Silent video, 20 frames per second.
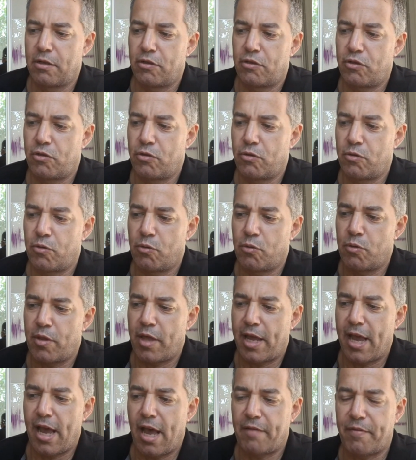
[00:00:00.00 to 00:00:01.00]
Do
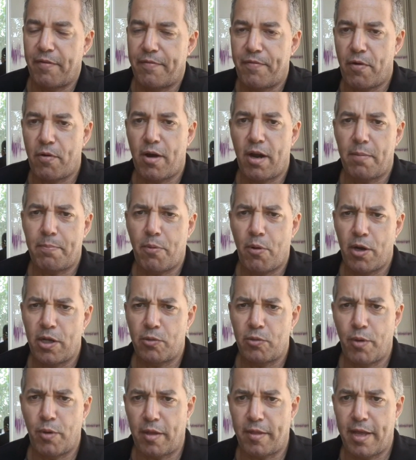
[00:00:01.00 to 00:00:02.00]
they have a focal point
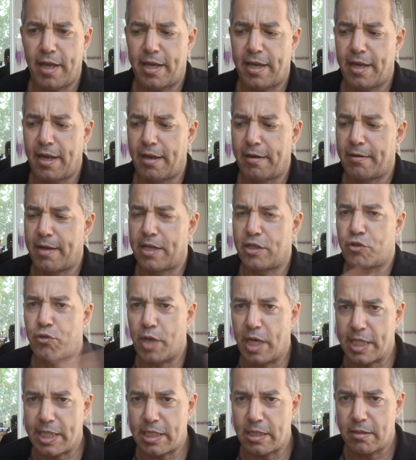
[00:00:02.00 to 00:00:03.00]
where they can
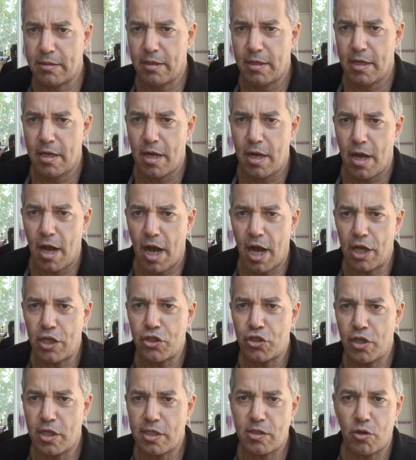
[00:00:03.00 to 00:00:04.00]
address
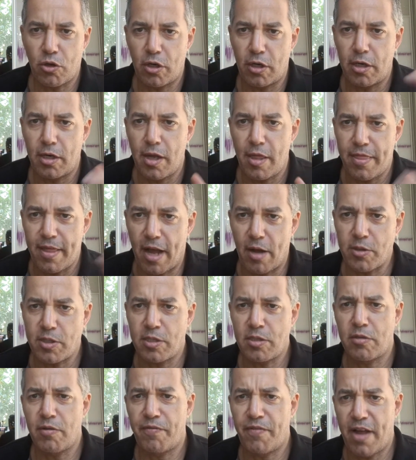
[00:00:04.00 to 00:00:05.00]
hundreds or
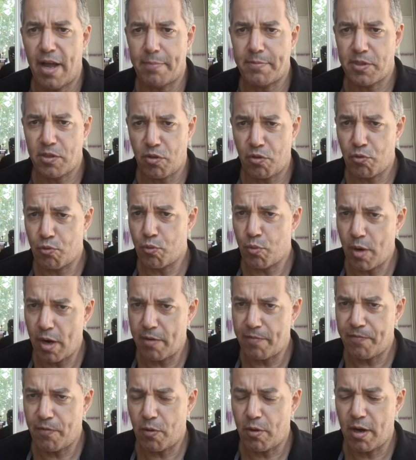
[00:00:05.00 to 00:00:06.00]
thousands of apps through
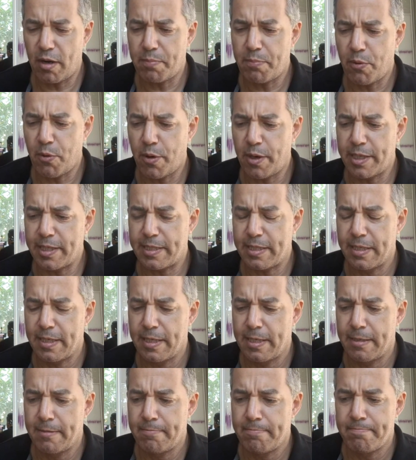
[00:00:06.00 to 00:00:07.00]
one focal point?
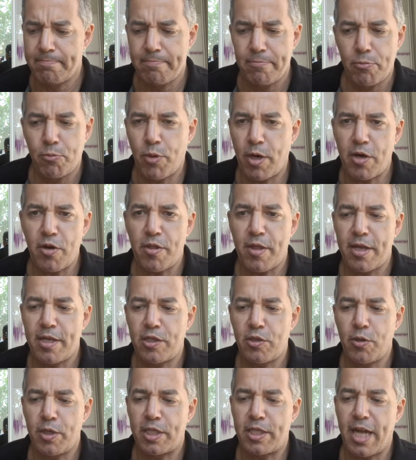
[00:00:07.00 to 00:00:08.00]
What do they
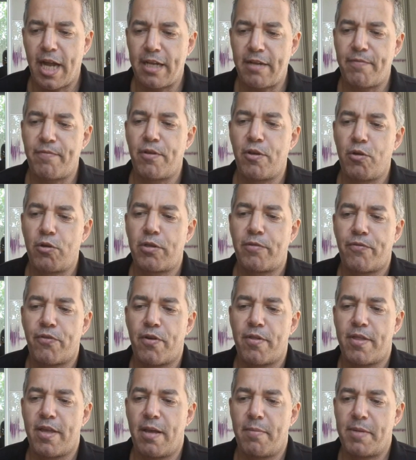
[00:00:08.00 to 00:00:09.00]
do? It kind of looked
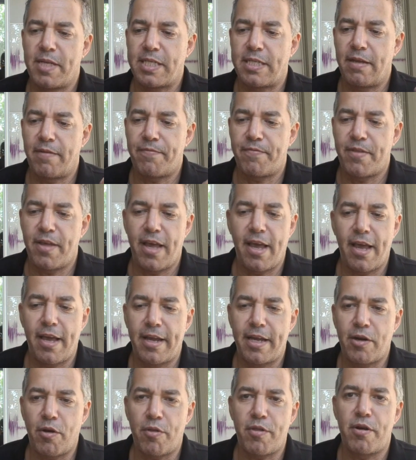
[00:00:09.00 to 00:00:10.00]
for them as if
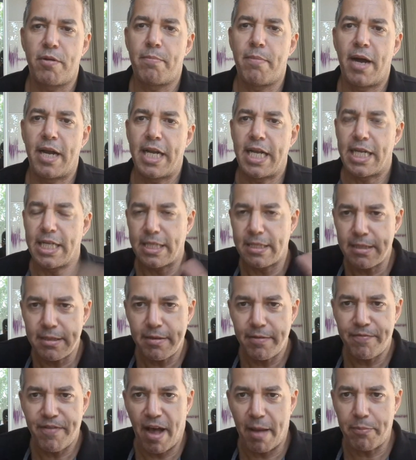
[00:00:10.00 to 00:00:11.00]
their money
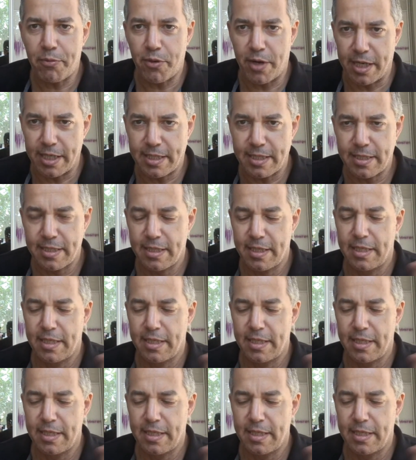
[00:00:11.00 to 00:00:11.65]
evaporates.